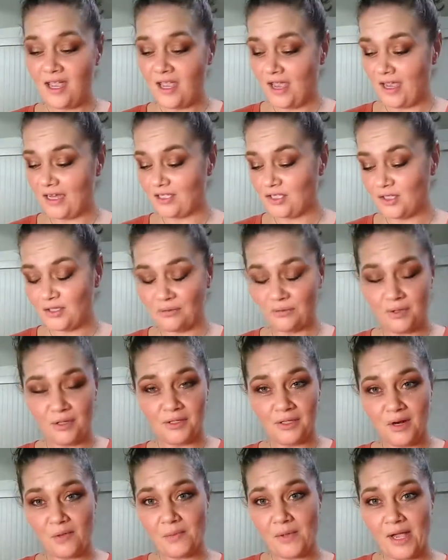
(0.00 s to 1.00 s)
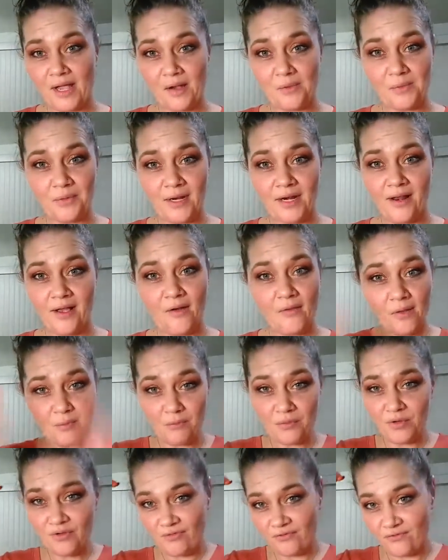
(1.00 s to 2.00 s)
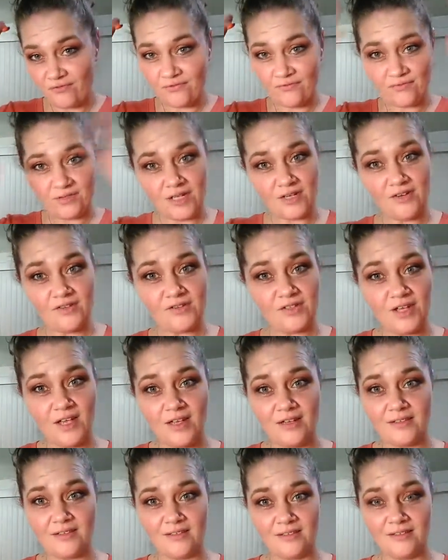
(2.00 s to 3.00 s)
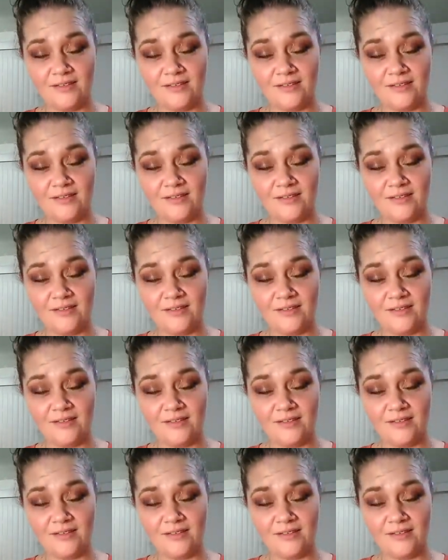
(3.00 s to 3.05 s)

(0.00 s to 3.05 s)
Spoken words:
and just roll it up like a burrito, and poof, dinner's done.